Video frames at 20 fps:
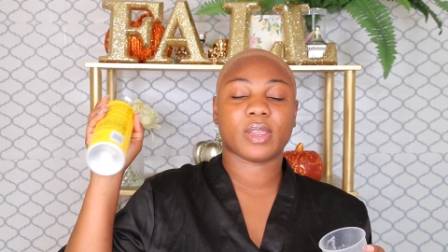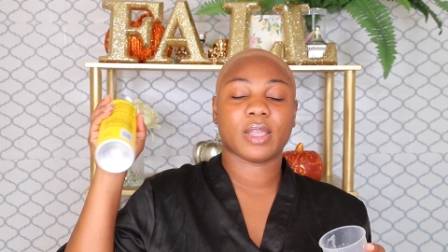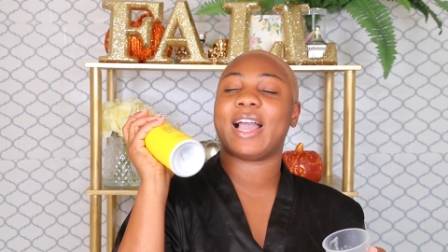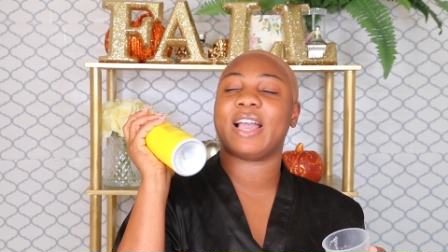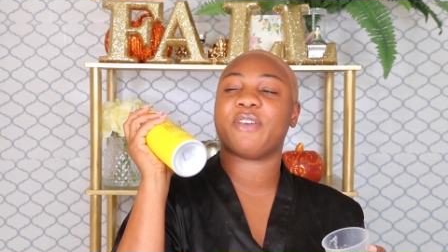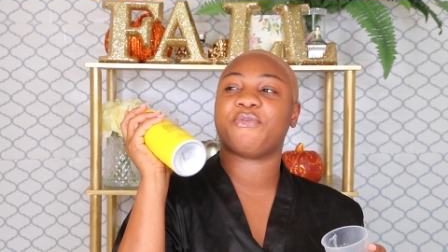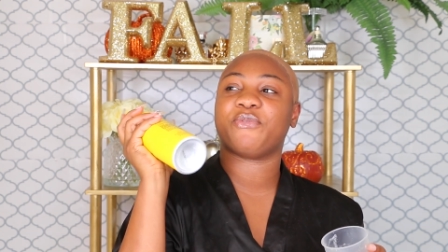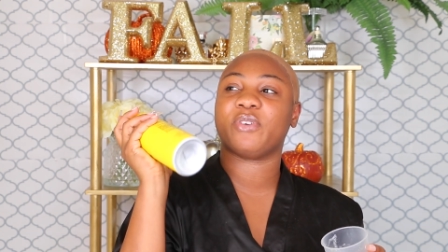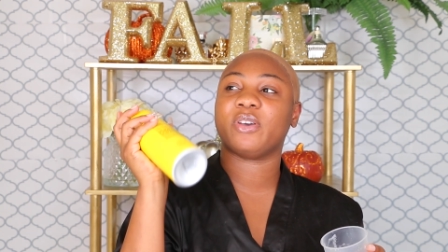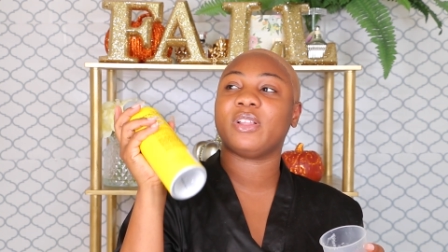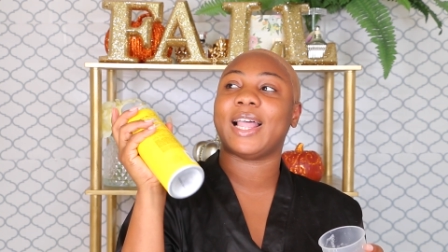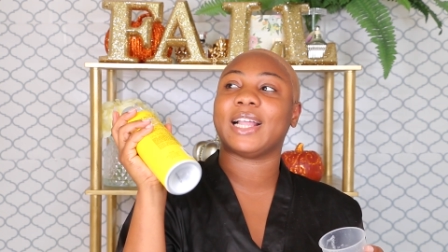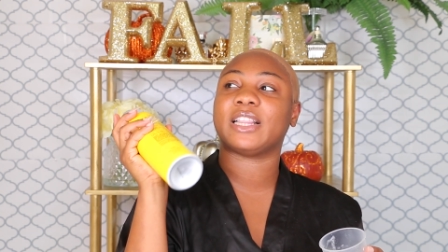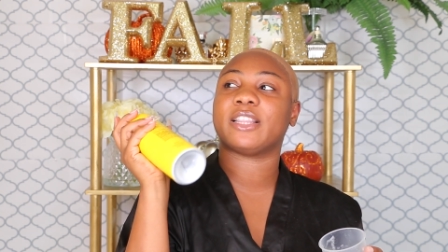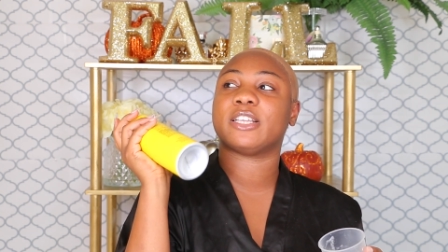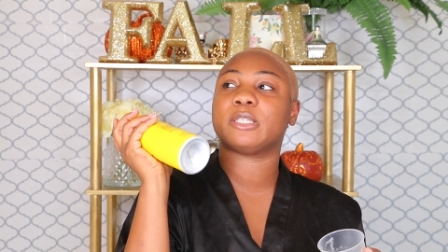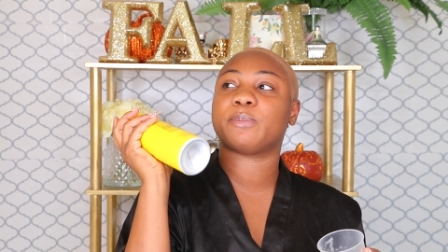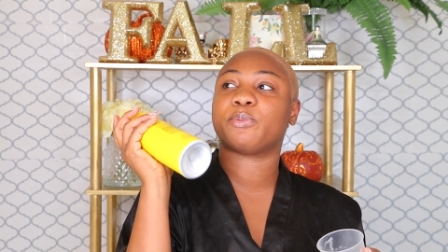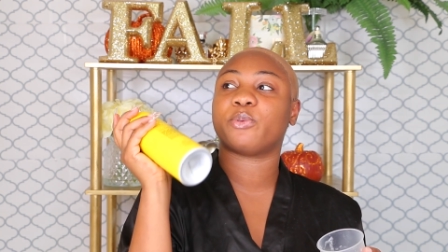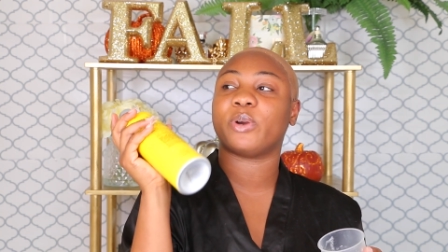I feel like
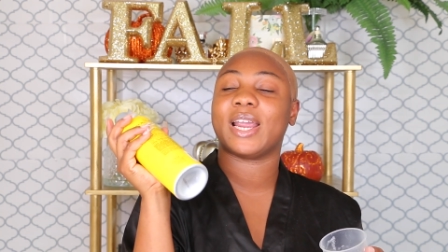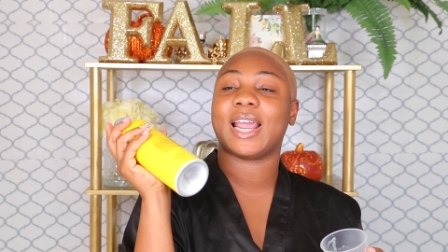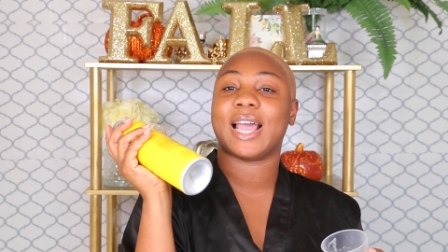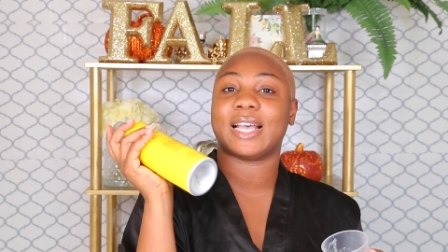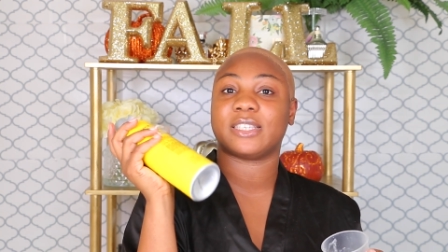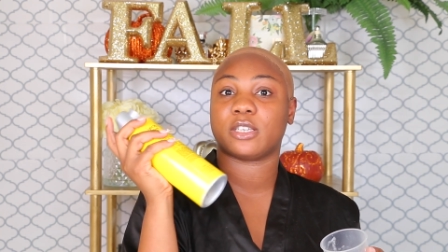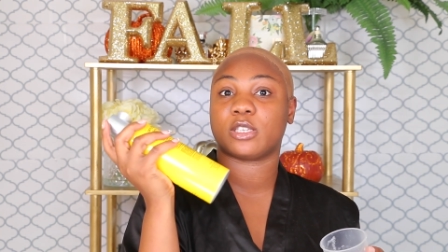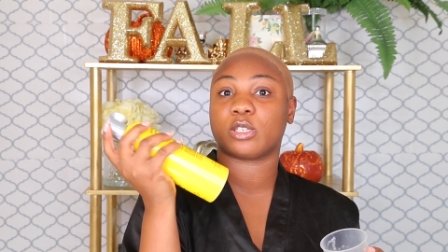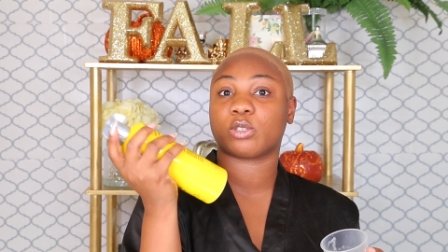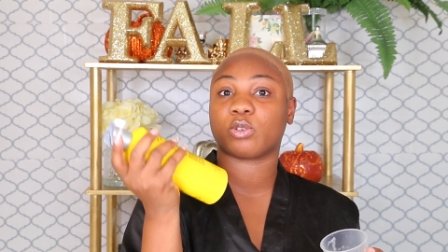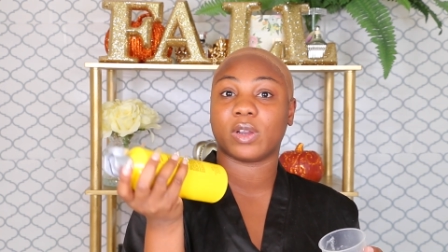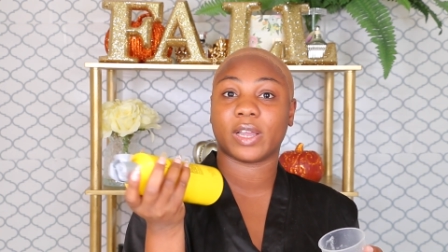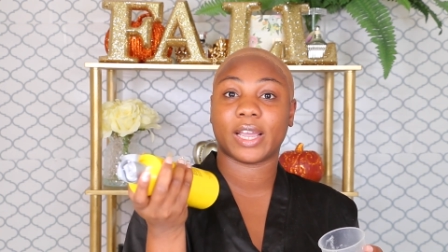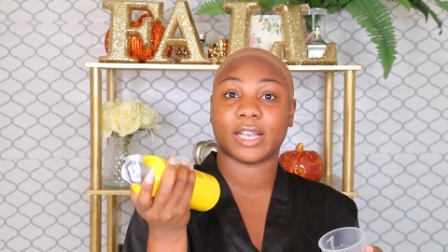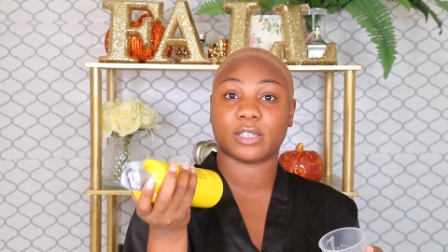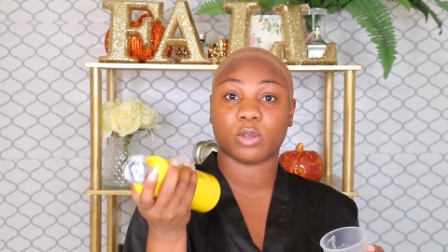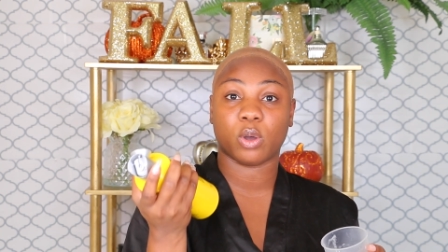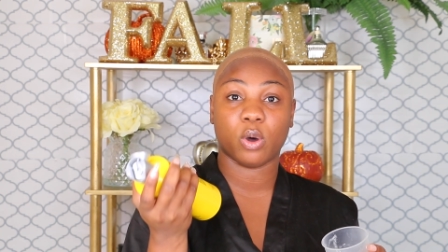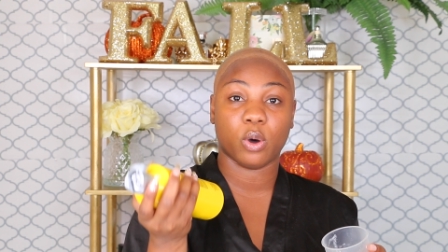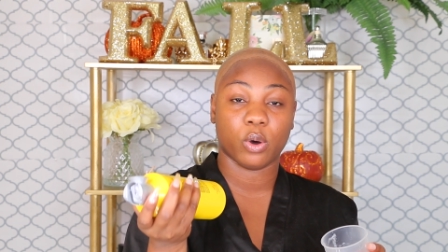the spray has the
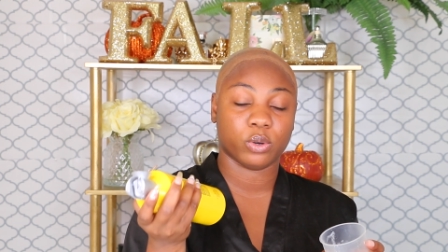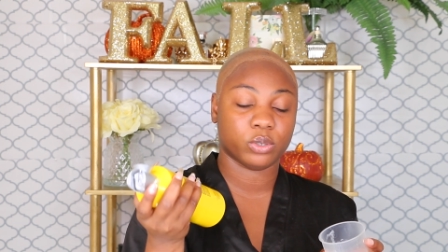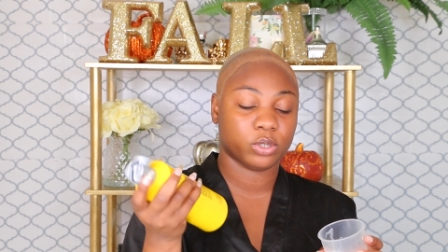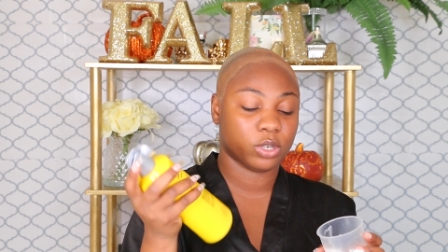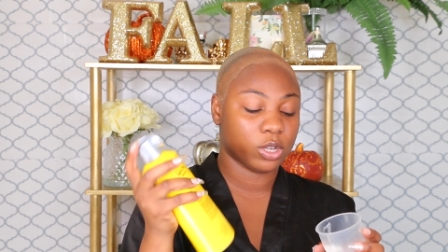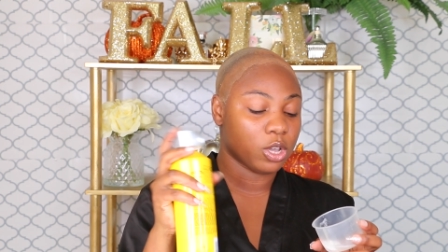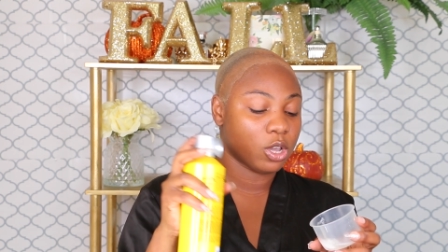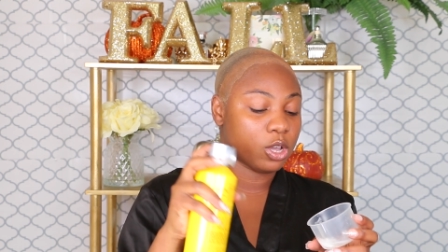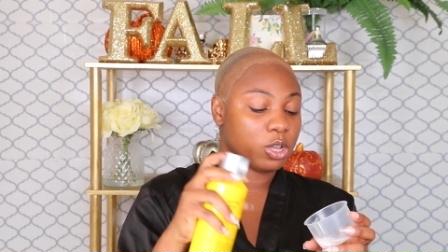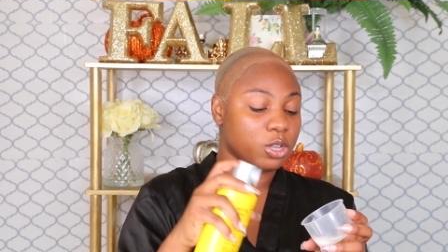strongest hold.